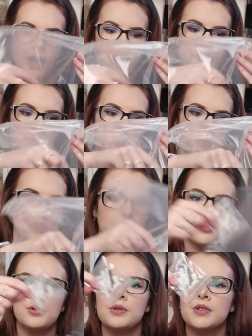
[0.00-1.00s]
have some
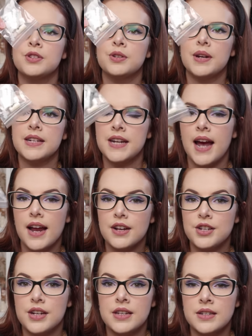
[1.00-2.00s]
screws to
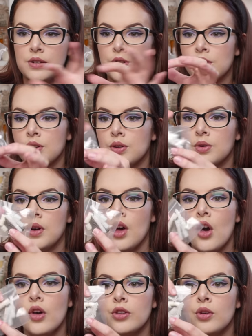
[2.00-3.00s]
attach into
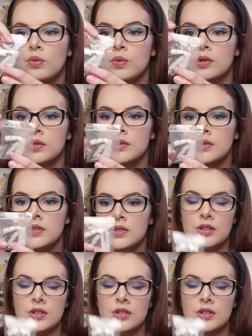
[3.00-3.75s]
your walls.